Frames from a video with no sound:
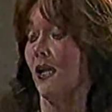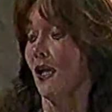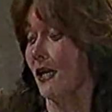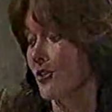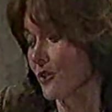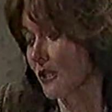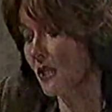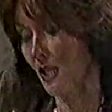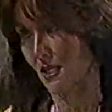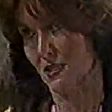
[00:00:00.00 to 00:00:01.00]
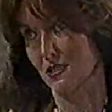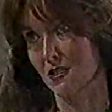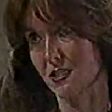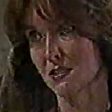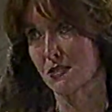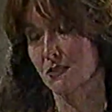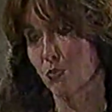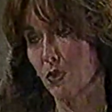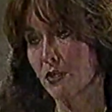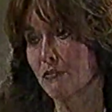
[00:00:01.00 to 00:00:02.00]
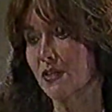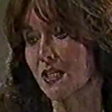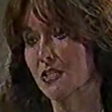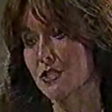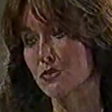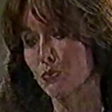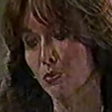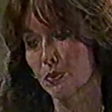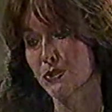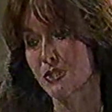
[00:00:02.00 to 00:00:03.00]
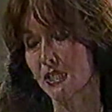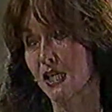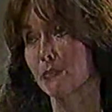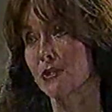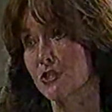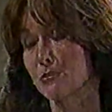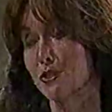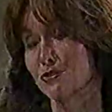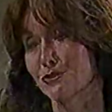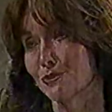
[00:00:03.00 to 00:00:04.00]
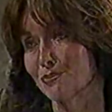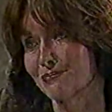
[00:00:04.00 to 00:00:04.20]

Actually, yes, that's one of Vanessa's rumors that happens to be true.